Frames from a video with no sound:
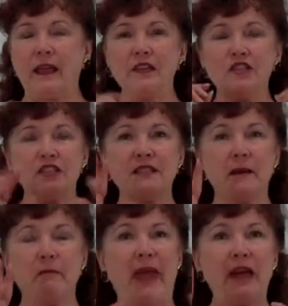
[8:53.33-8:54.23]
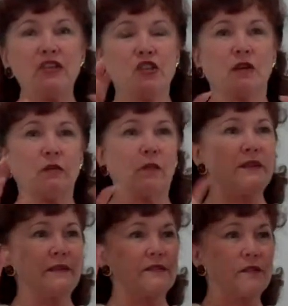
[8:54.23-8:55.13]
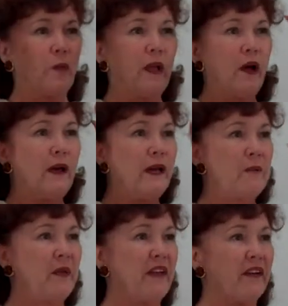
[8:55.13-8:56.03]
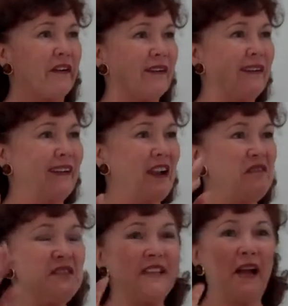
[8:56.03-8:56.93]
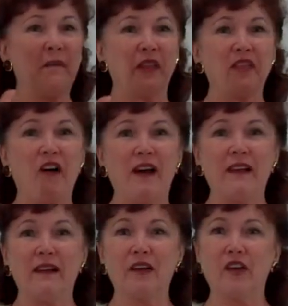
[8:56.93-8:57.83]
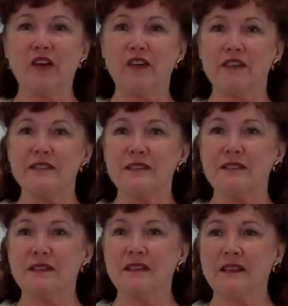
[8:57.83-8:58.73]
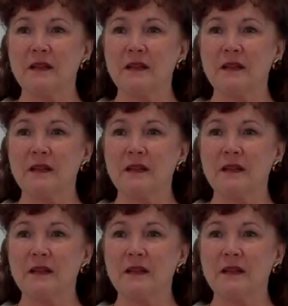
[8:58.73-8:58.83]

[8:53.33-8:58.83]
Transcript: Can you just imagine what's going on up here every time a thought occurs?